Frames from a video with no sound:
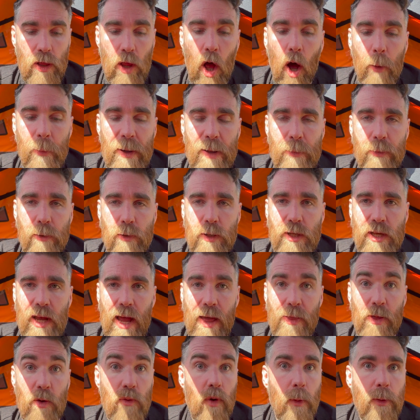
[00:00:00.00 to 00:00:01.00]
lot of people
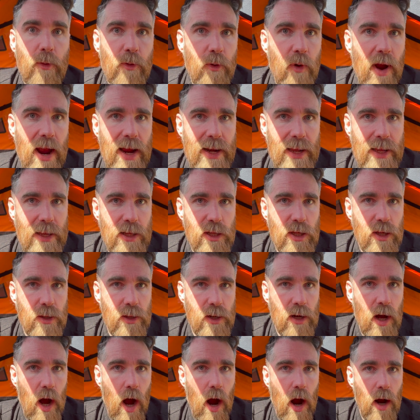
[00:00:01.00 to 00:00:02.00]
say they're upgrading to
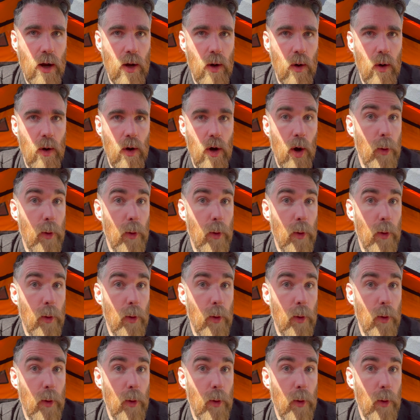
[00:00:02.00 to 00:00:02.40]
the cargo,